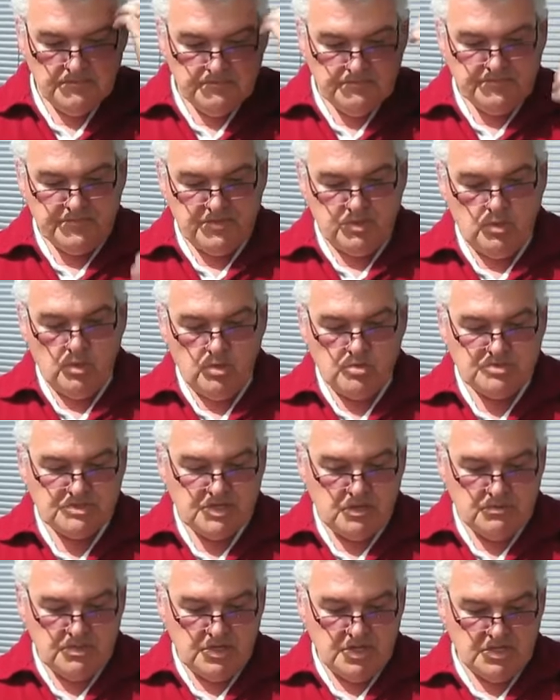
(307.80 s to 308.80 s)
You also
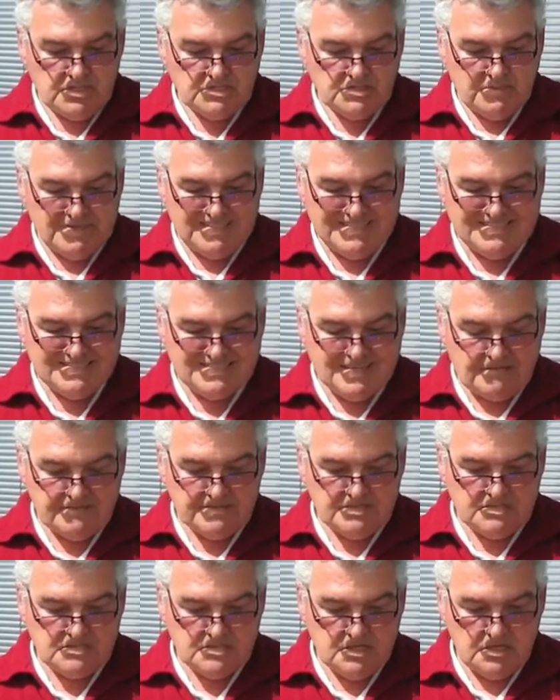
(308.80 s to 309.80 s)
need to be
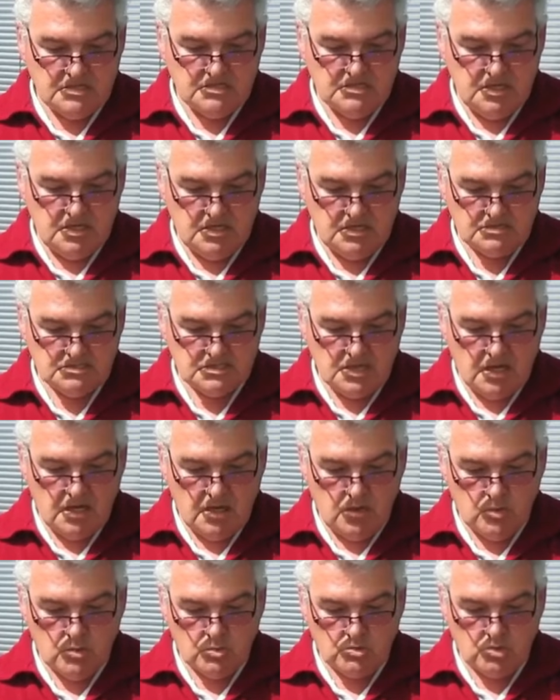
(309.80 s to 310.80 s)
17 years
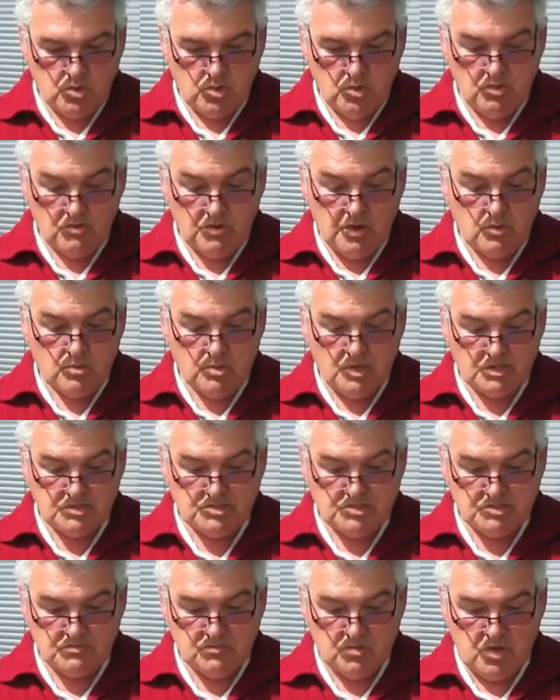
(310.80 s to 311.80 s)
old or older
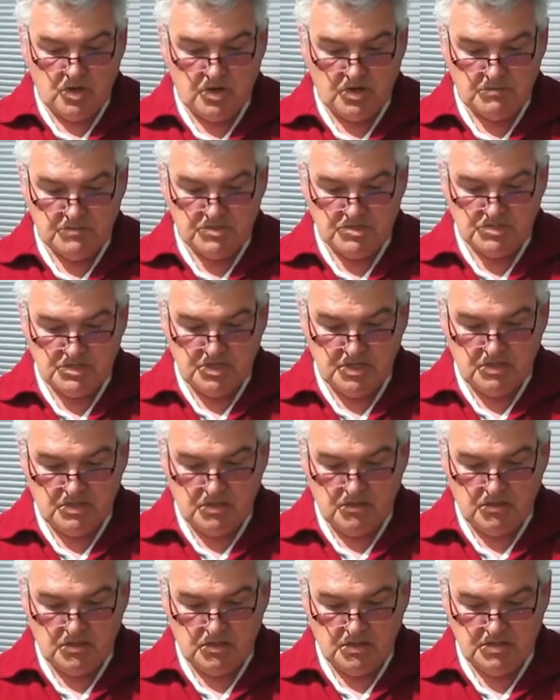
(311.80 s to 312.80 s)
to ride a machine
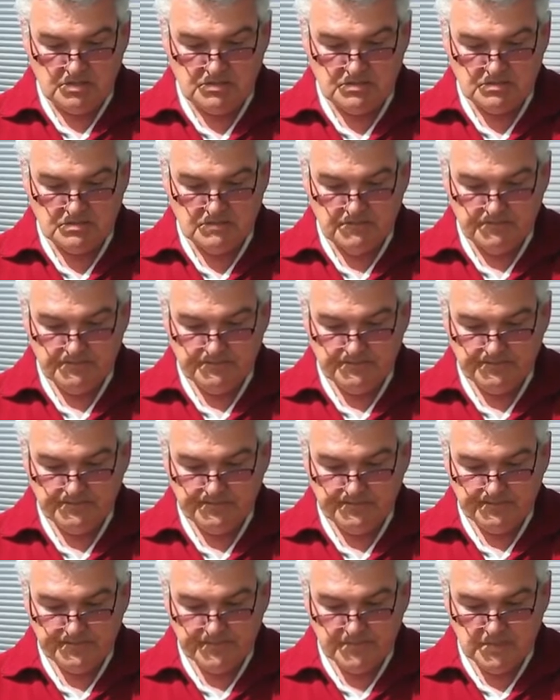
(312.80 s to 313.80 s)
like this.
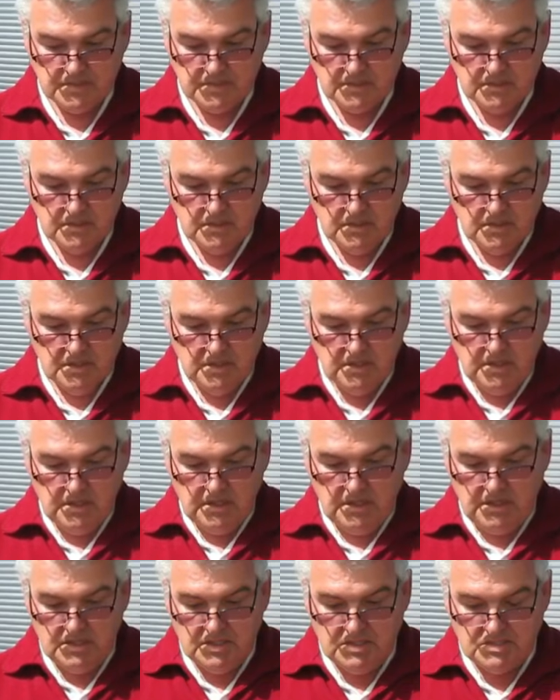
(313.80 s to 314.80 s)

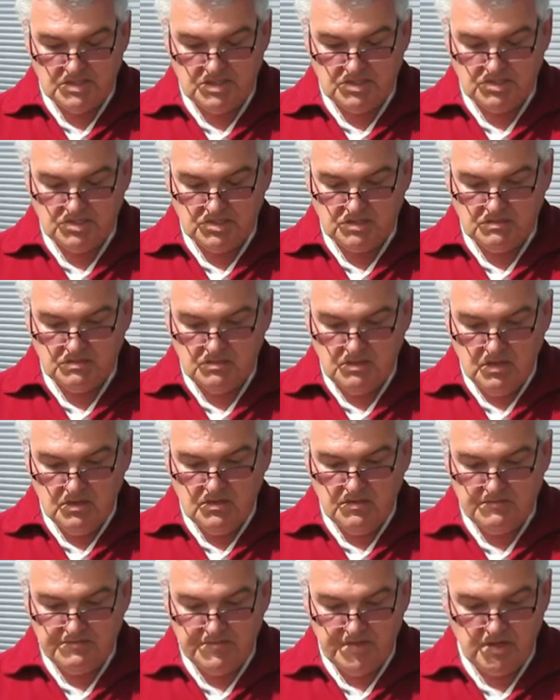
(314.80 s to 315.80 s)
In addition, the
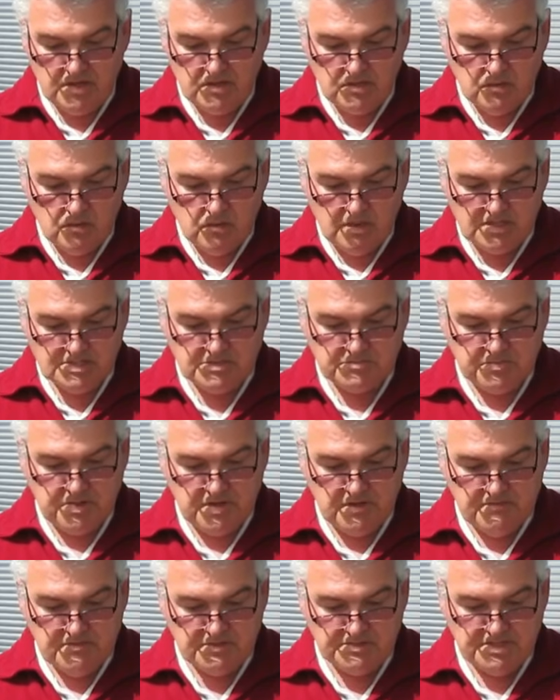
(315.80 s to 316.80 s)
vehicle, as
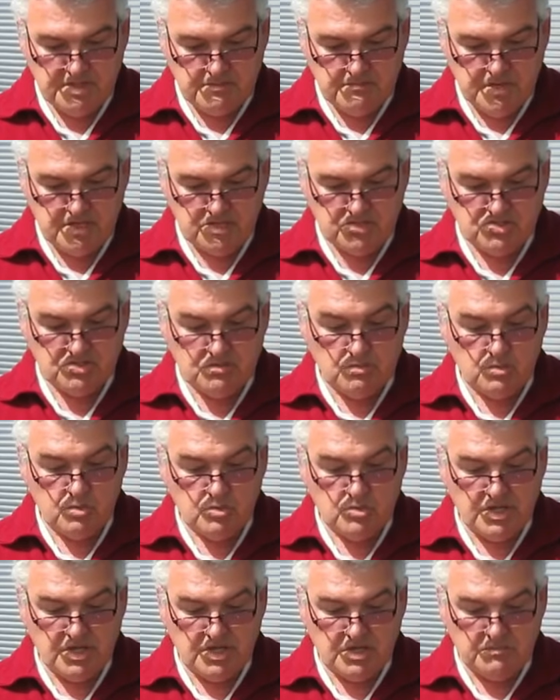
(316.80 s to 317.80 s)
previously mentioned, will
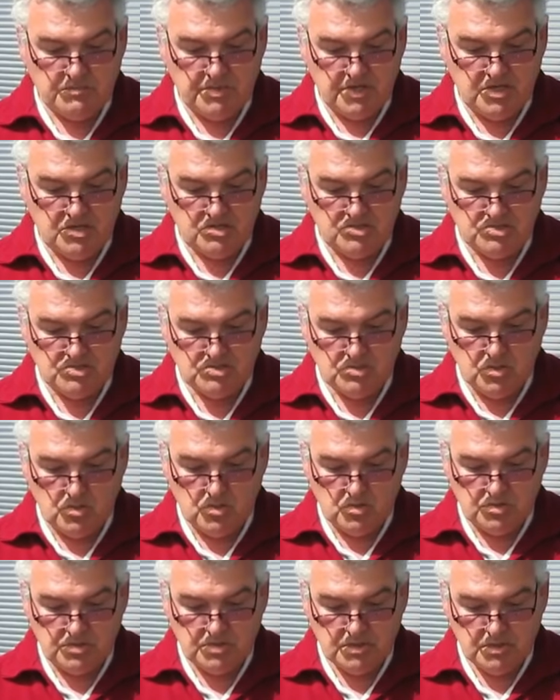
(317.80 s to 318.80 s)
need to be insured.